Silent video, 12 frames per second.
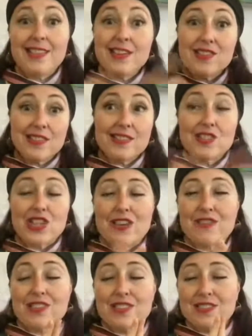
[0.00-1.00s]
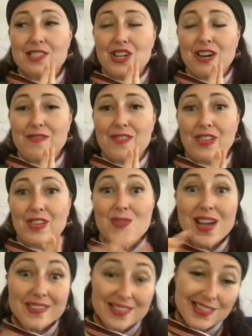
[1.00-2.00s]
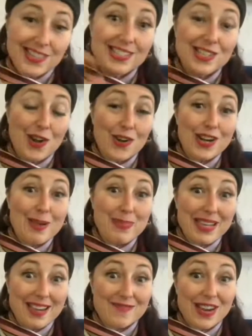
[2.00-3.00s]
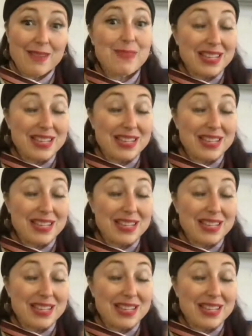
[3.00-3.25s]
And then you get in the shower and you're in the shower for a little while and then you need to turn it up again, right?